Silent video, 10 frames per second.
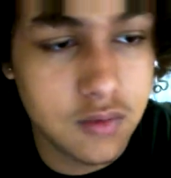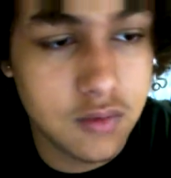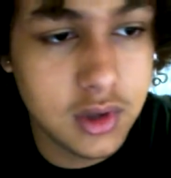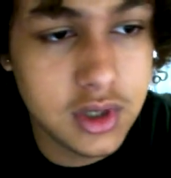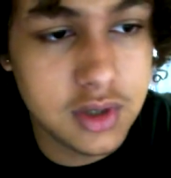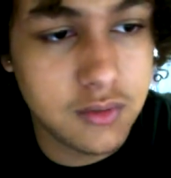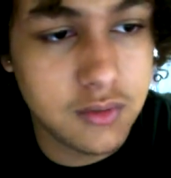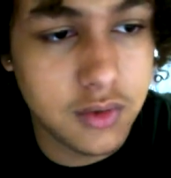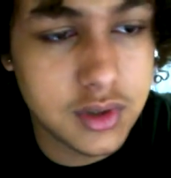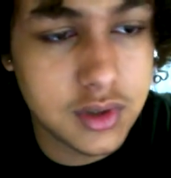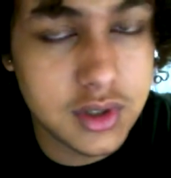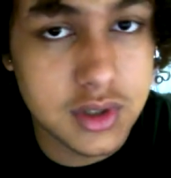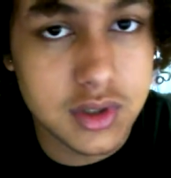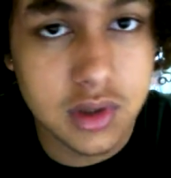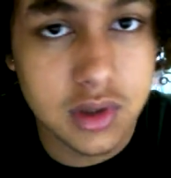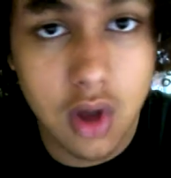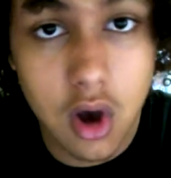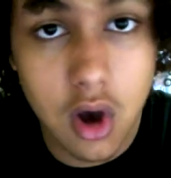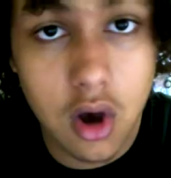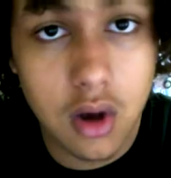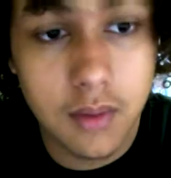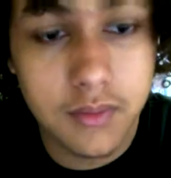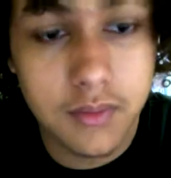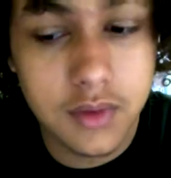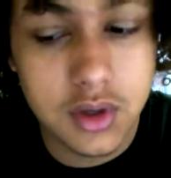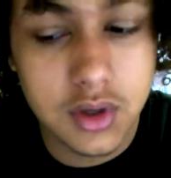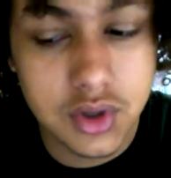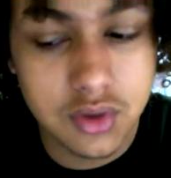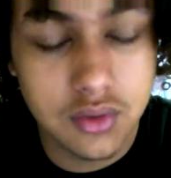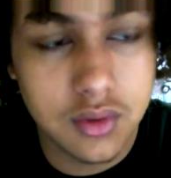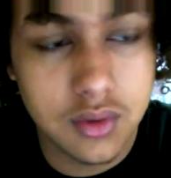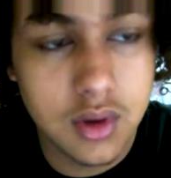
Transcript: religion versus law issue,